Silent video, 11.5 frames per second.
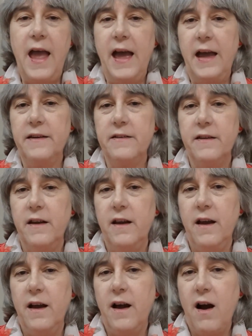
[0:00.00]
And
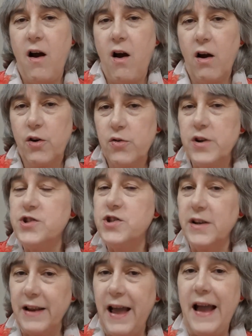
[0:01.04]
our
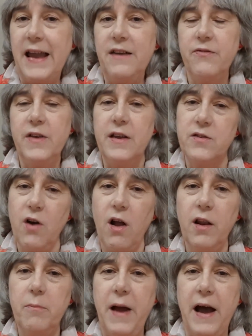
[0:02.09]
Christian life is
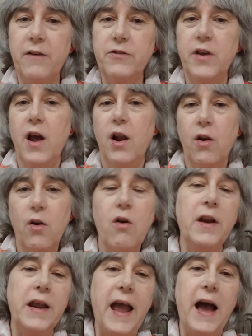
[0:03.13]
all about
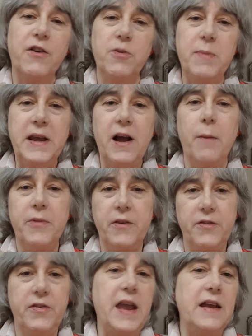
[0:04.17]
learning how to become the
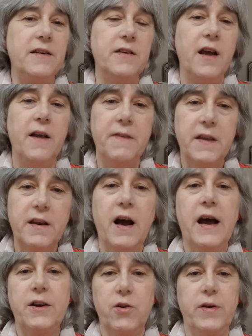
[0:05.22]
saint that
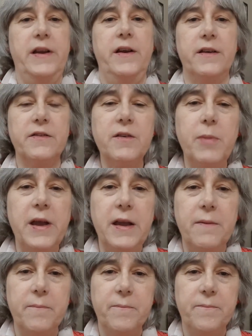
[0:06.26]
God created us to
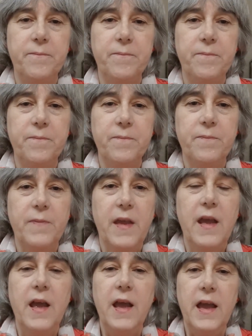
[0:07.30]
be.
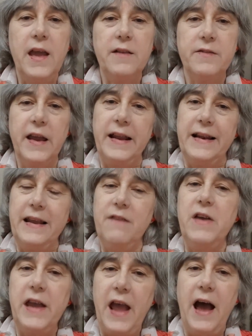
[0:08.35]
It's a
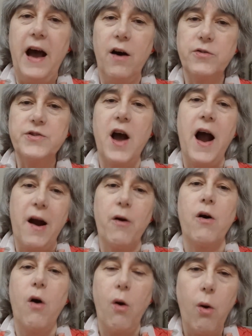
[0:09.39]
living out
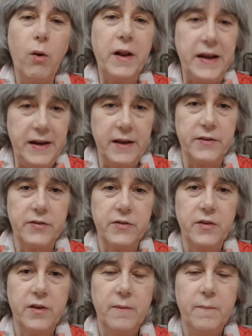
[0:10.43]
our
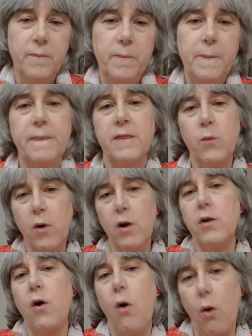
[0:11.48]
holiness. The
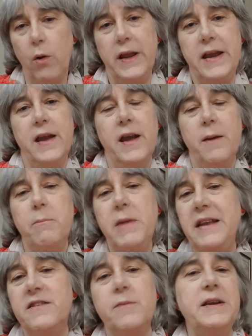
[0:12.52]
word holy
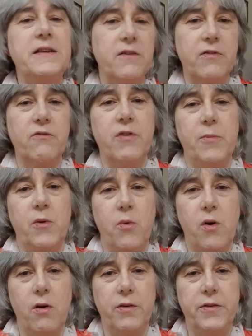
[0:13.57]
means to be different from the
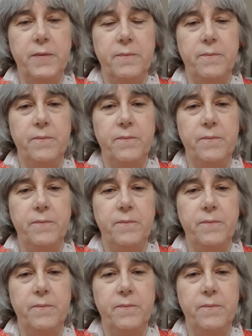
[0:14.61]
world.